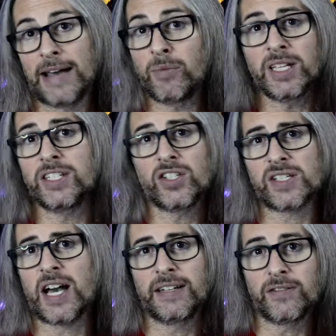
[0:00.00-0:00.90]
and really
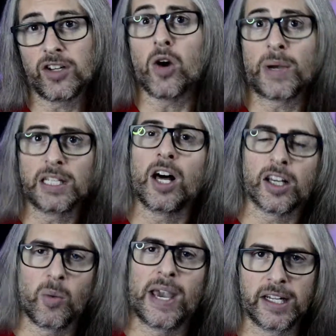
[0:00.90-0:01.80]
just kind of going
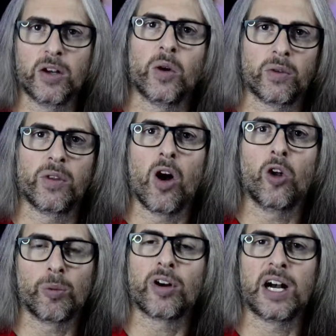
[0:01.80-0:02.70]
along the way and going through the
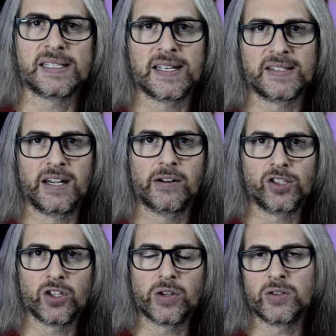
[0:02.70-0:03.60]
whole process here
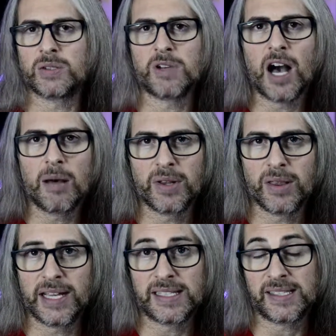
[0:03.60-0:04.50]
and showing you some
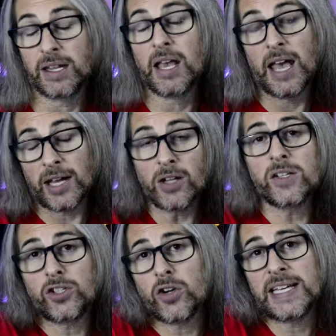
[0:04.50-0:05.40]
common things and, and
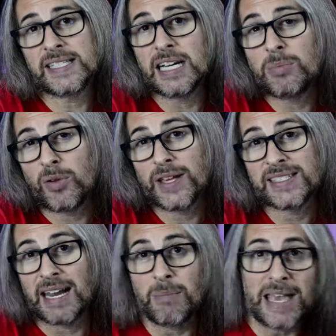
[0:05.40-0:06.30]
also showcasing a couple of
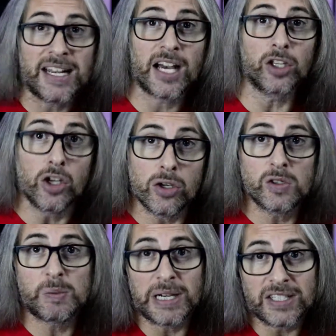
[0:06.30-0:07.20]
things that I may not
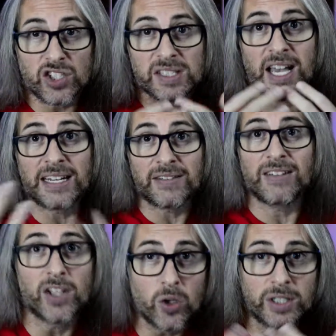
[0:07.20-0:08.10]
use, but just kind of
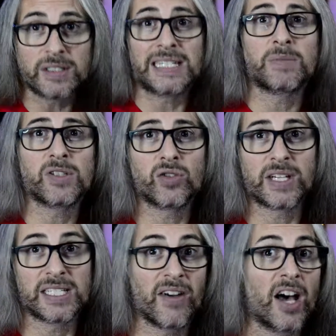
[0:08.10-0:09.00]
giving you little tips and
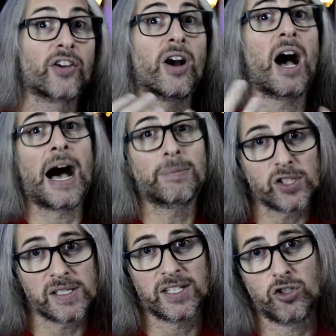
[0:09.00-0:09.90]
tricks of other
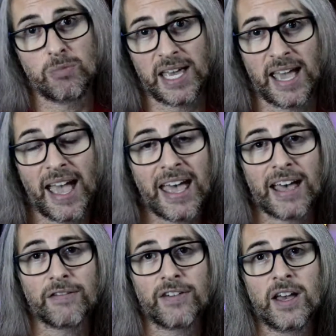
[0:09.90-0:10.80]
options that you may
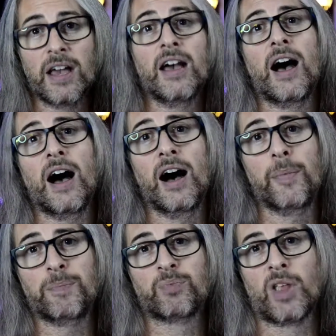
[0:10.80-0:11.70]
have
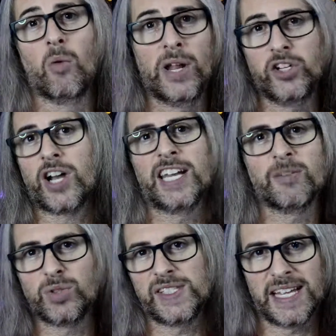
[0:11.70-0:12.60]
um, when you're
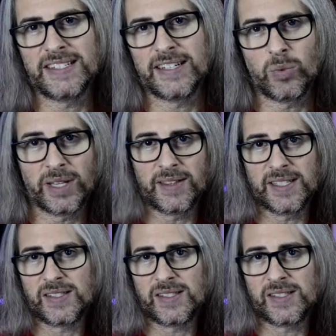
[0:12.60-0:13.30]
kind of presented with